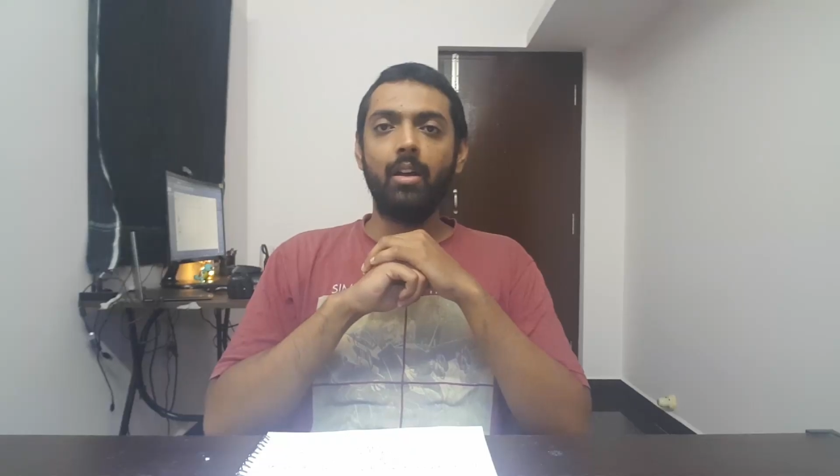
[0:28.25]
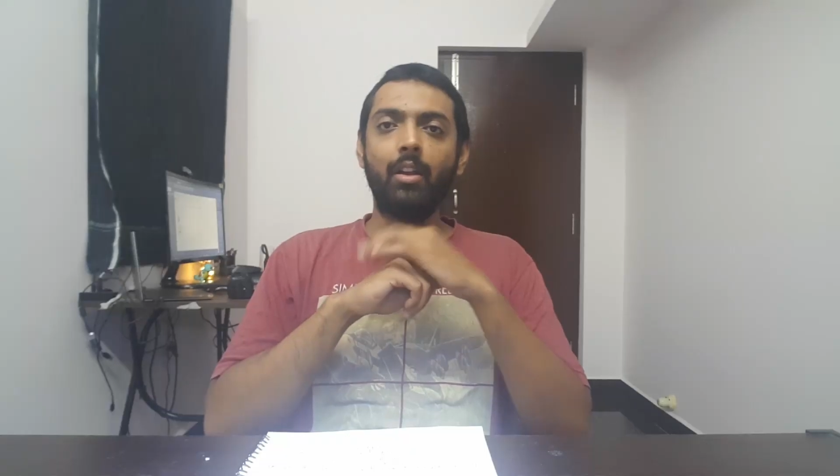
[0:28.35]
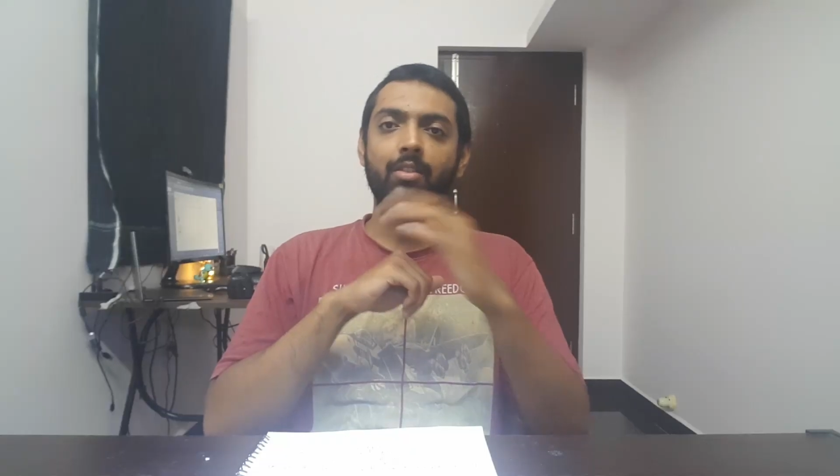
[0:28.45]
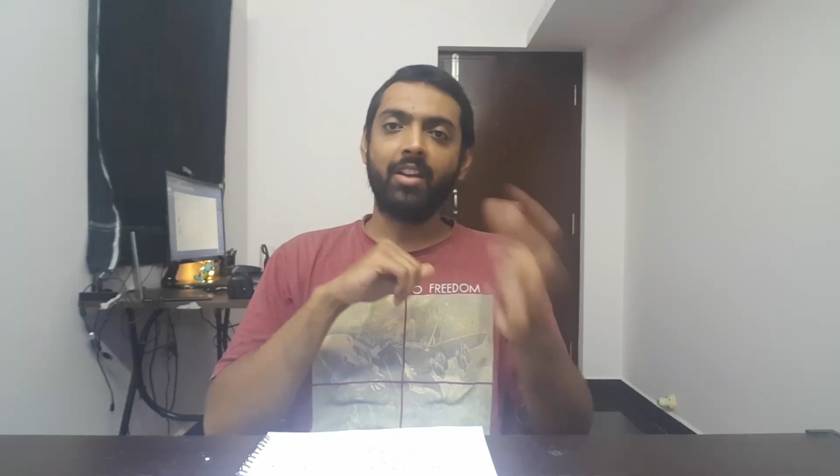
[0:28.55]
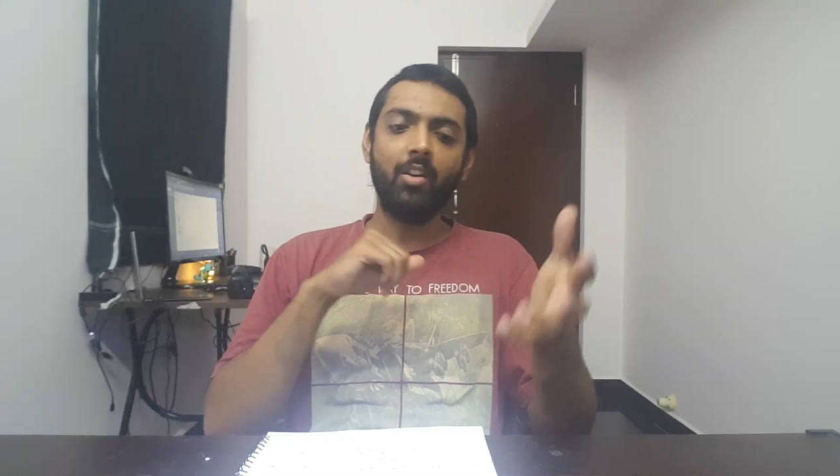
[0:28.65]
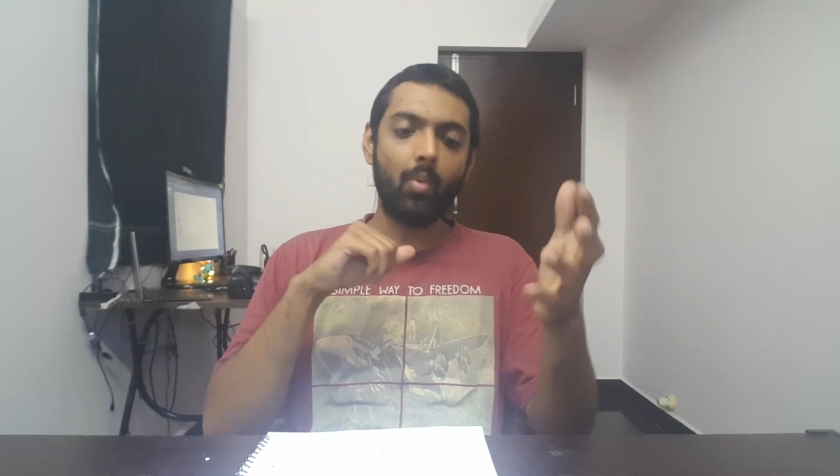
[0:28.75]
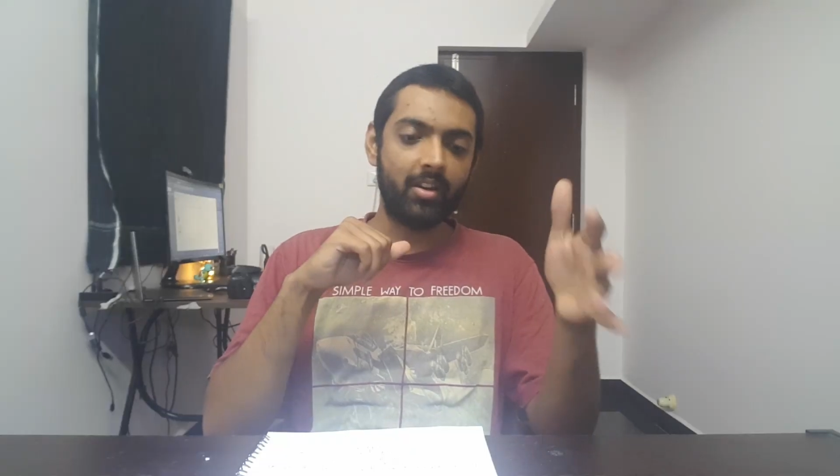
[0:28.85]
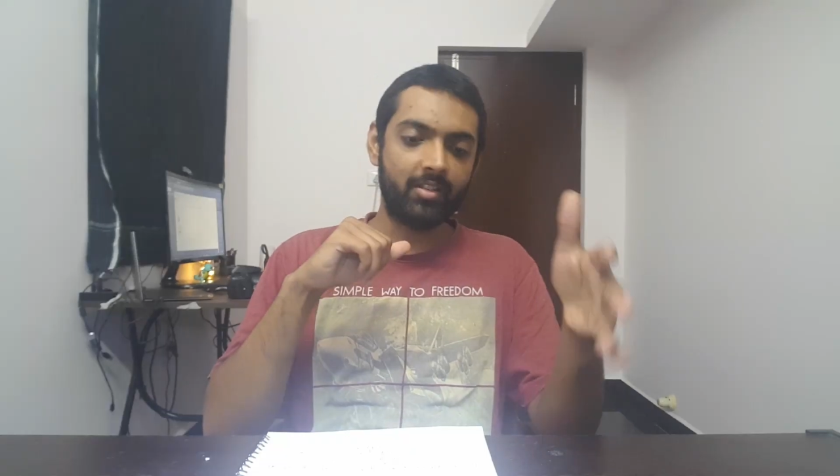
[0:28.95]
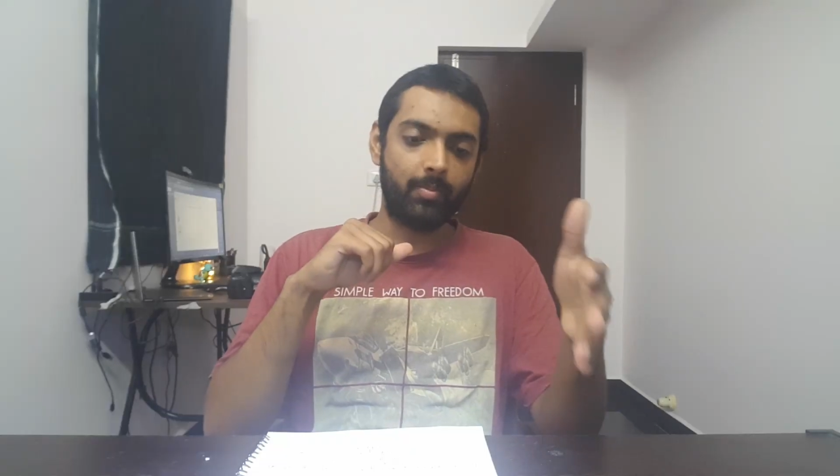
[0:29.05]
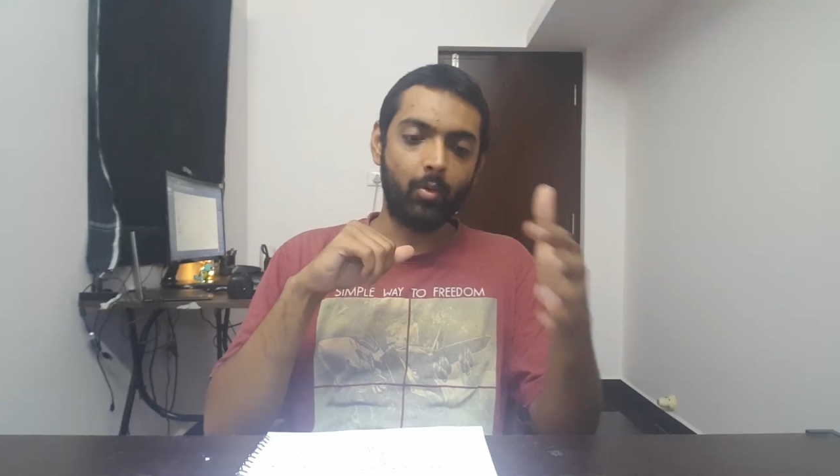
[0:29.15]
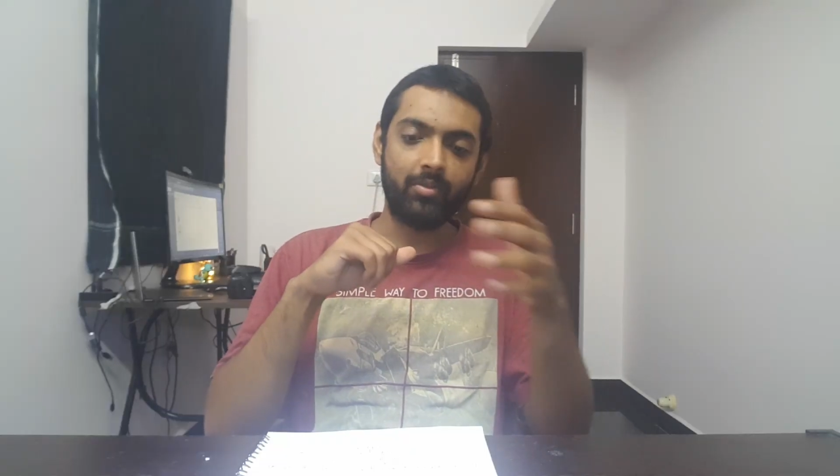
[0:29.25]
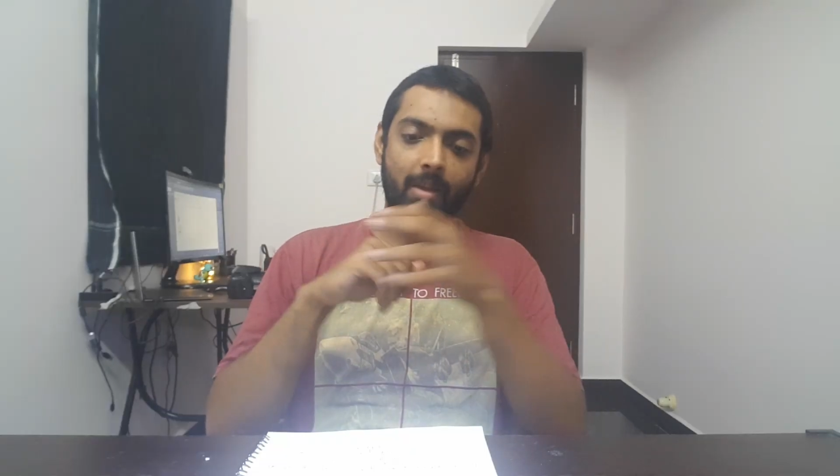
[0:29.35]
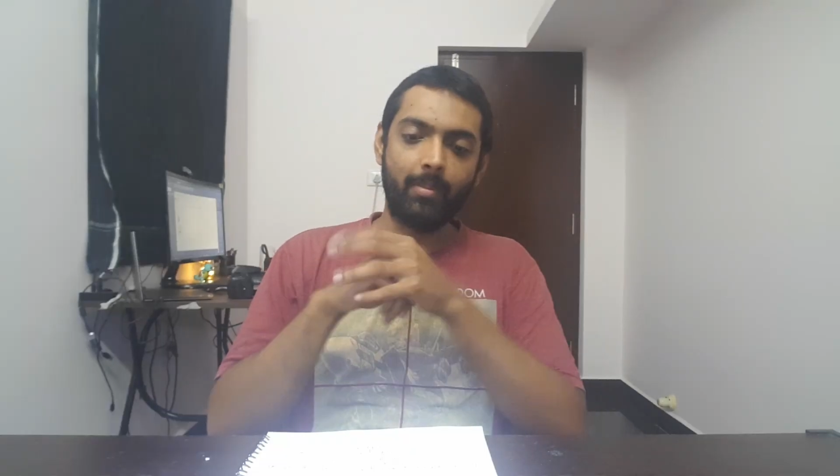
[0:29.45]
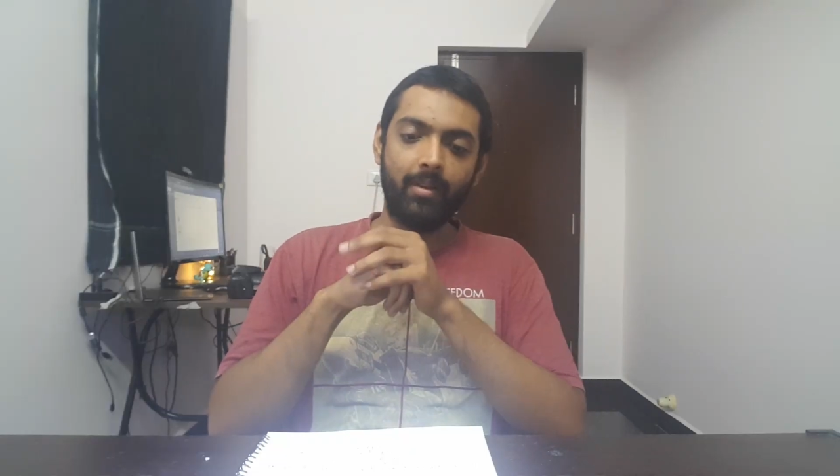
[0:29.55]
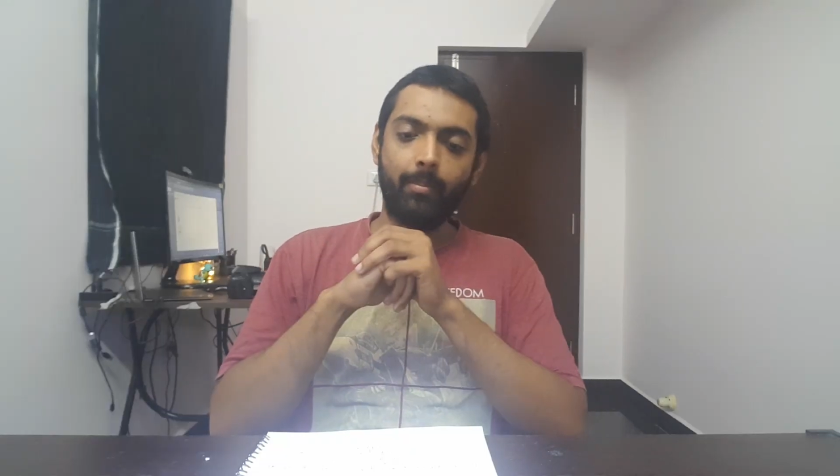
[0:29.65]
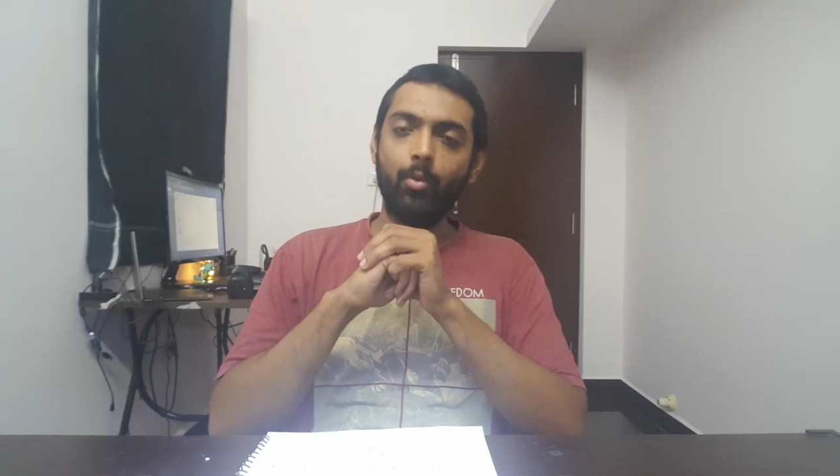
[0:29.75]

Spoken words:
The second one is BlueSemi.